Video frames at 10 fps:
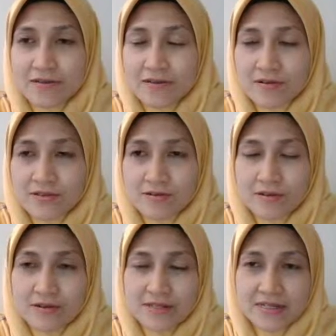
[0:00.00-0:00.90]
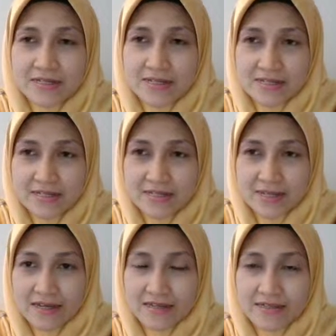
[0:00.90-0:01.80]
Also called
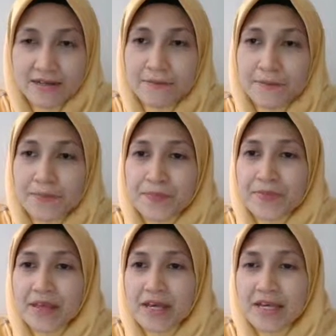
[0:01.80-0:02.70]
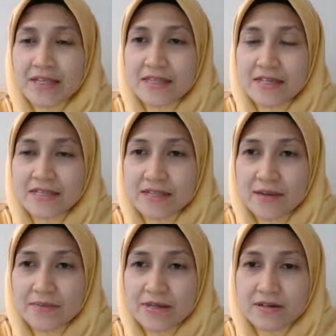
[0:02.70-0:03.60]
synthesized. And this
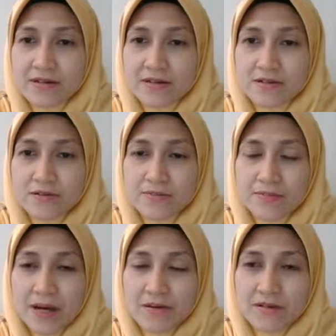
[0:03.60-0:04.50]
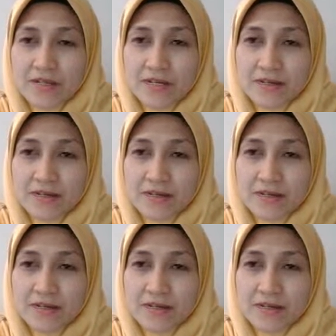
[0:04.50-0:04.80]
chemical compound